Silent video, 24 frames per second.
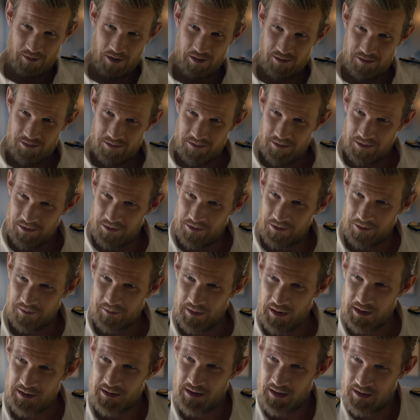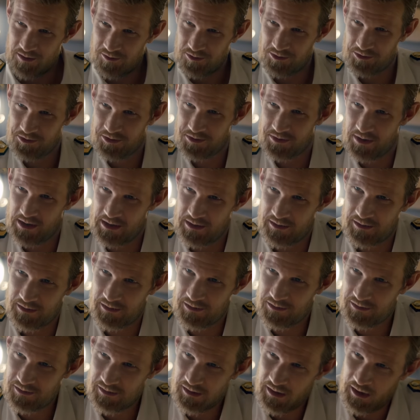I do recall my naval training,
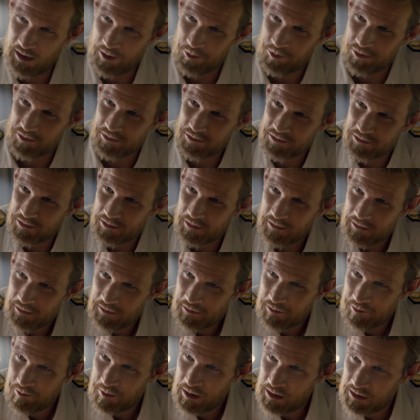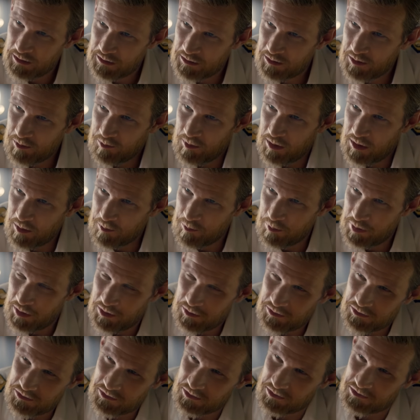as it happens. Manning command
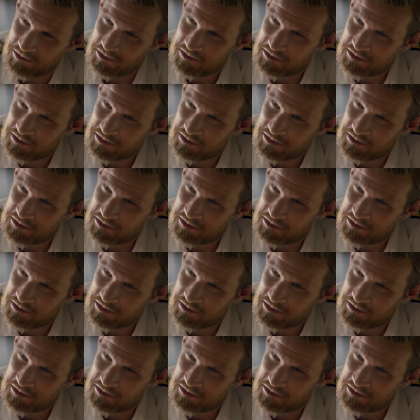posts on